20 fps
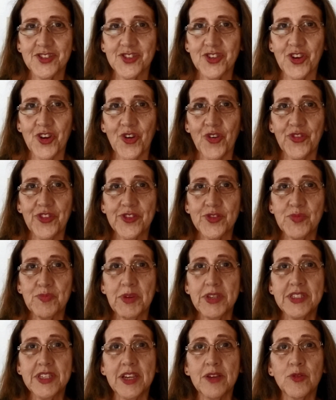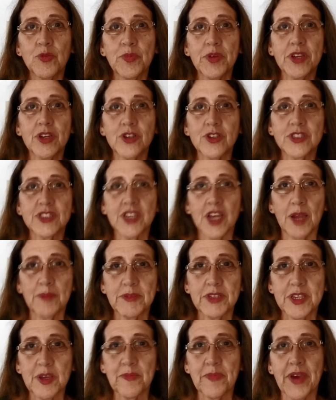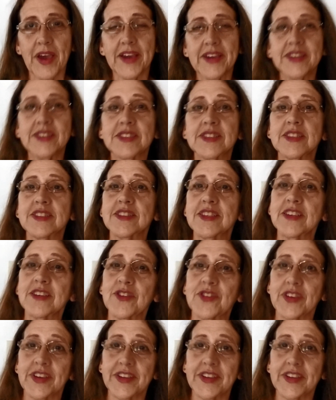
So this Monday will be a good time to get back into the sink of